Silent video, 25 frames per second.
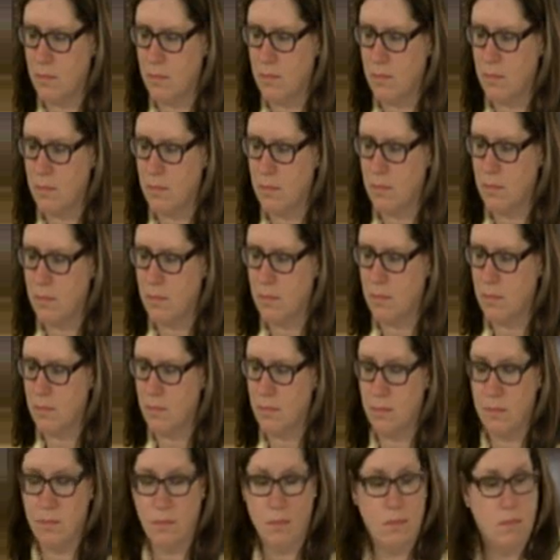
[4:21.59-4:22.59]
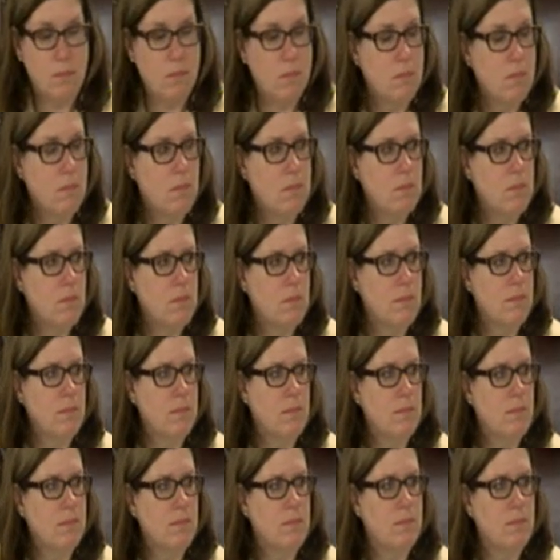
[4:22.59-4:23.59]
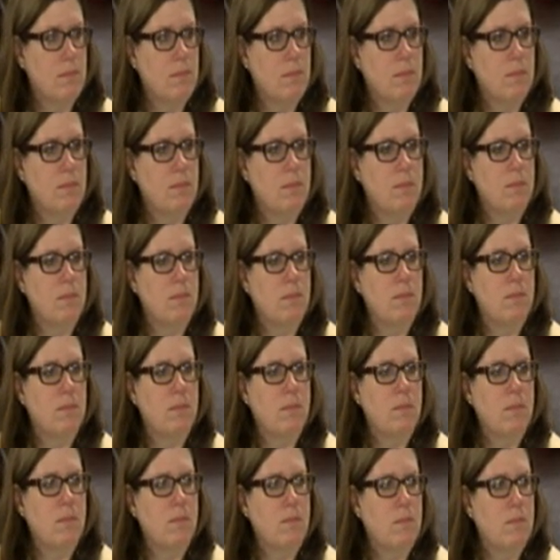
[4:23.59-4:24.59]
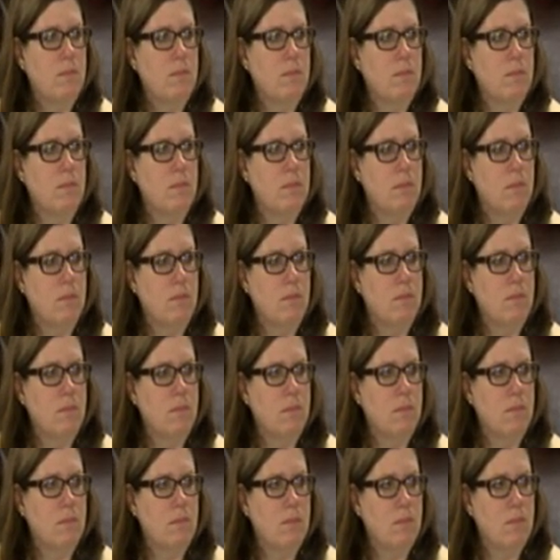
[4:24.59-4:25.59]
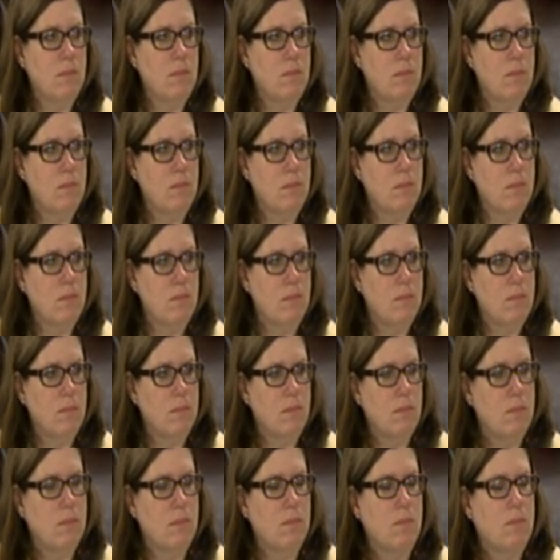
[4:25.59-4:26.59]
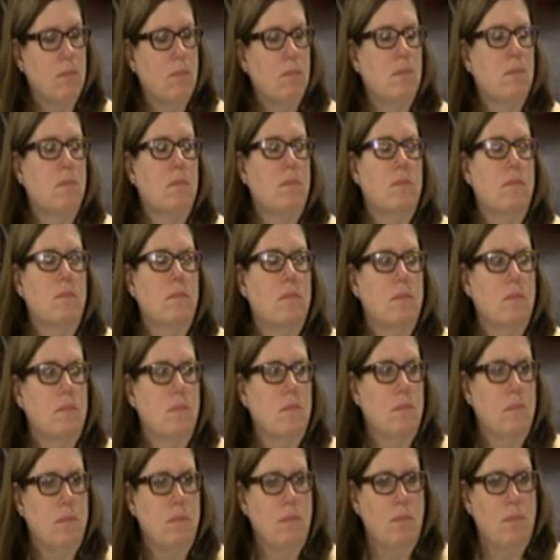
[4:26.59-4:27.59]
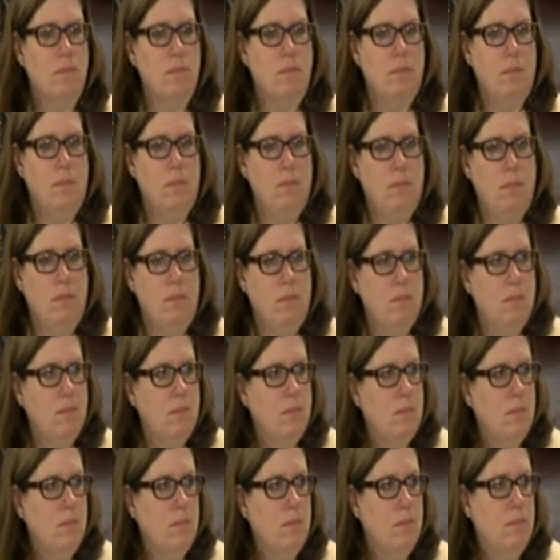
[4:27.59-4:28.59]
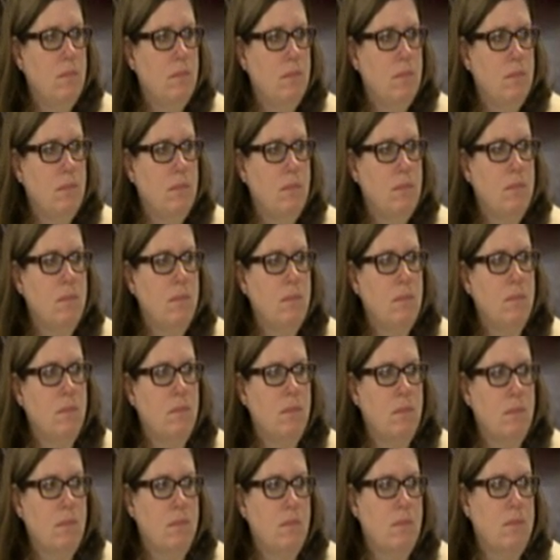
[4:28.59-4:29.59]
The person shown says nothing.